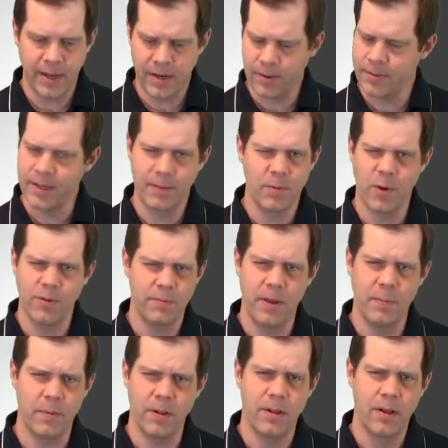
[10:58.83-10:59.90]
and I don't think most
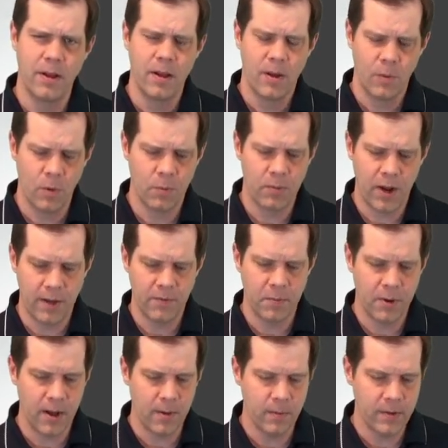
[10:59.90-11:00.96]
people will have
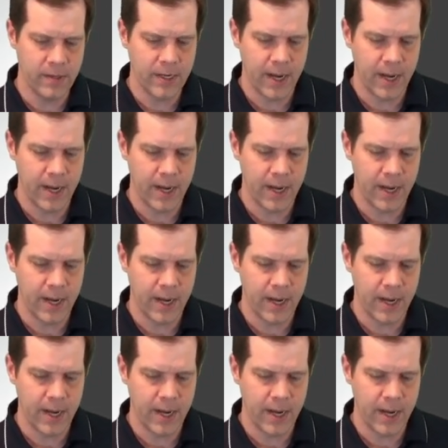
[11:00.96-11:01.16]
a problem